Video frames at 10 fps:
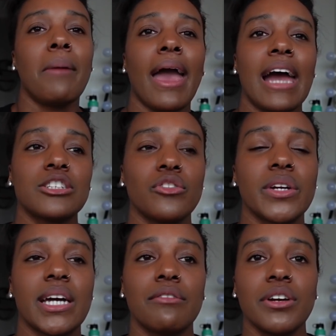My active
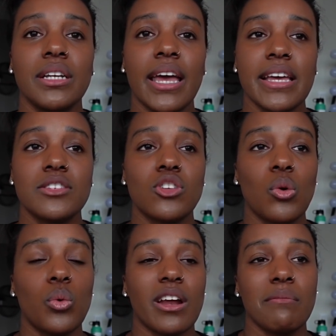recovery days, so
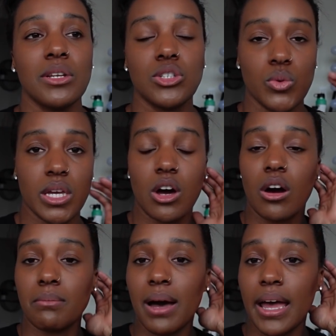what I've been doing
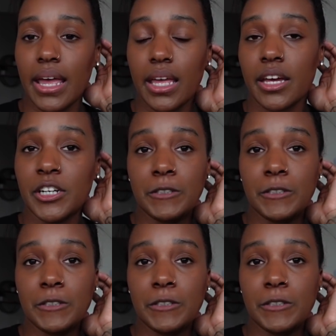on my